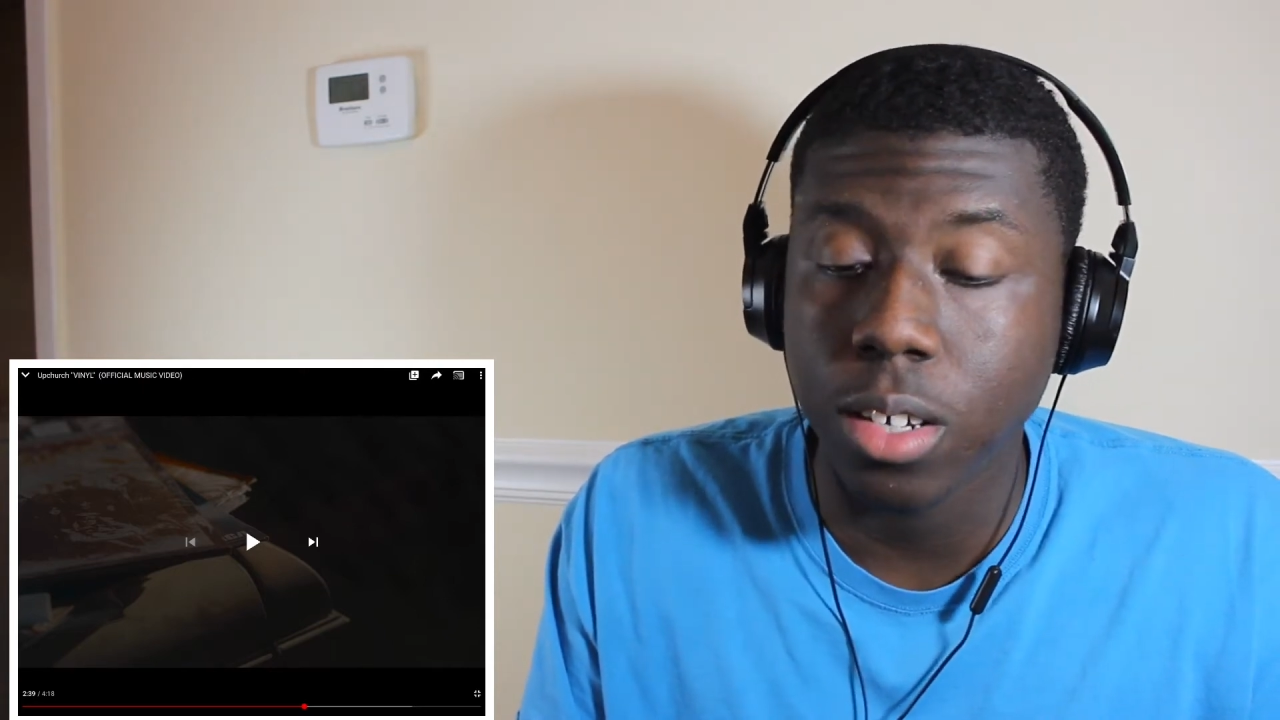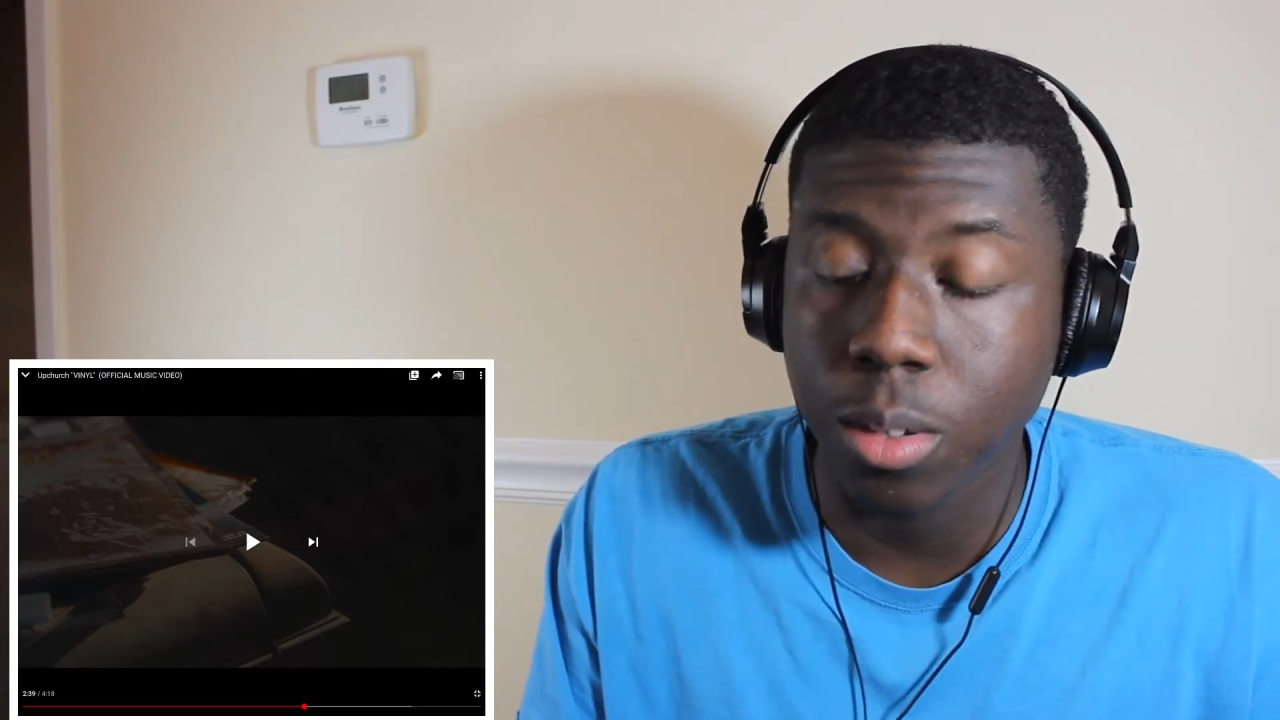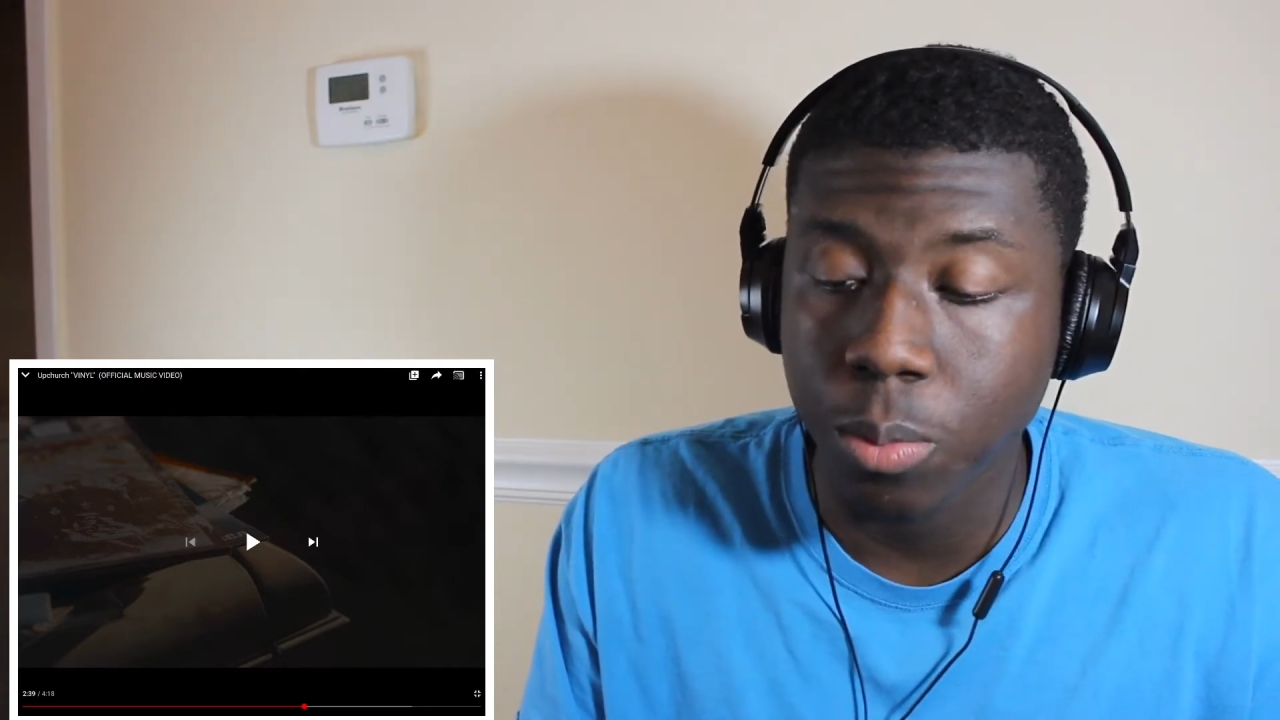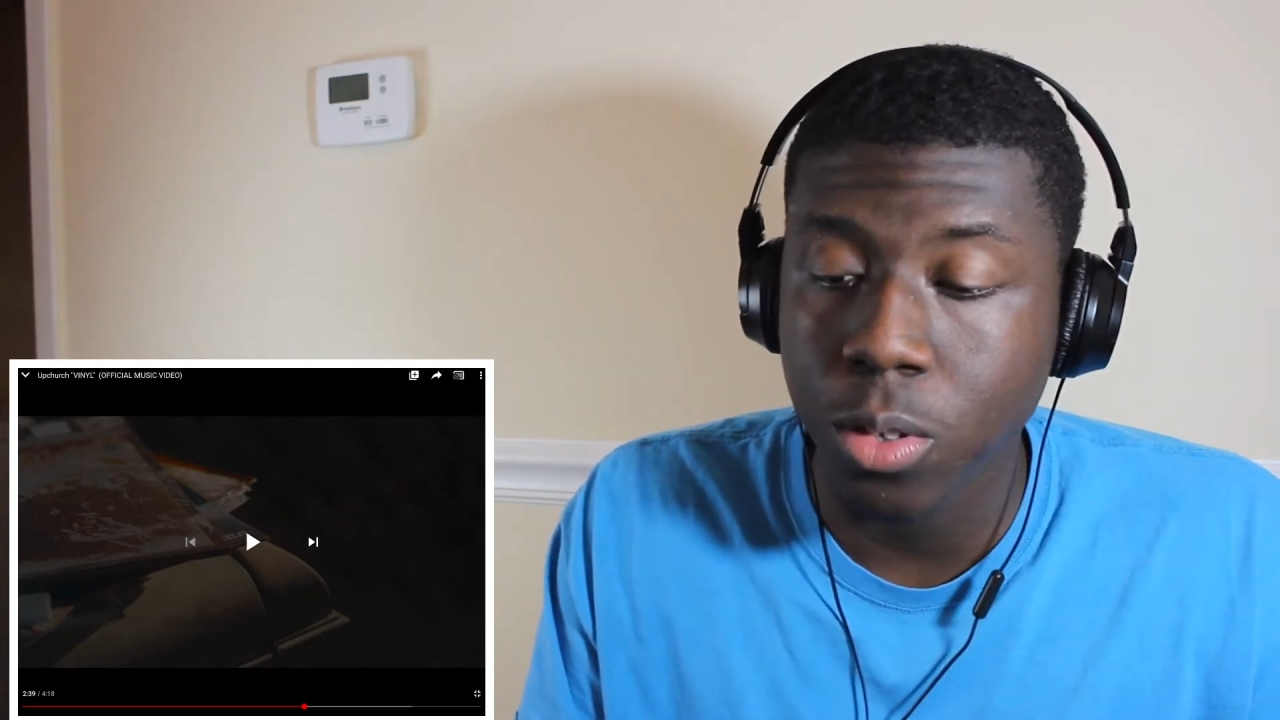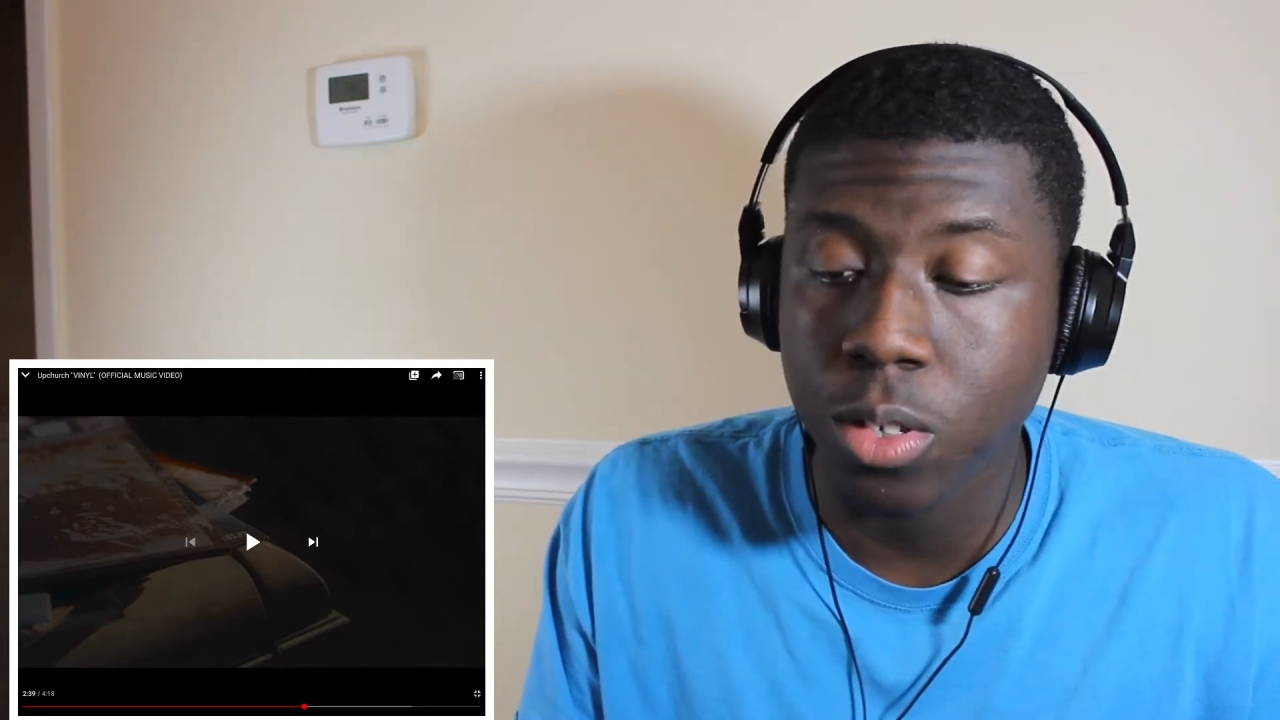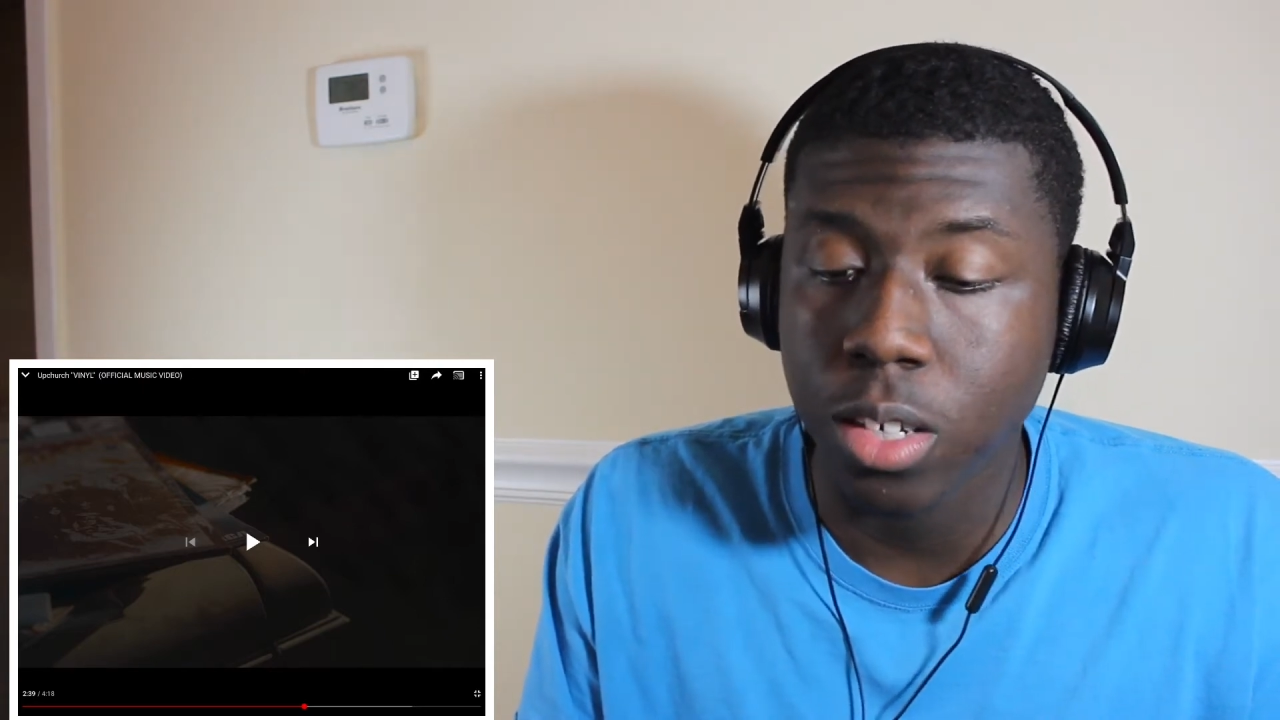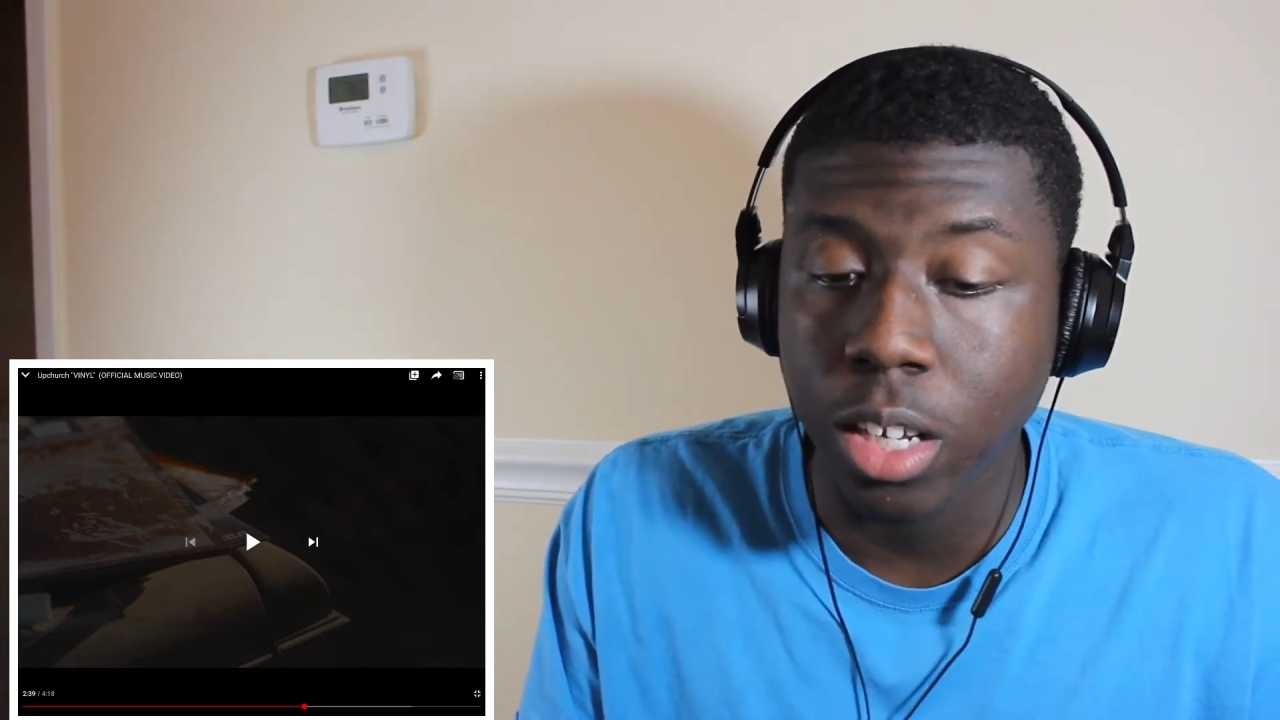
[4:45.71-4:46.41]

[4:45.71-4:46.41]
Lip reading: of music,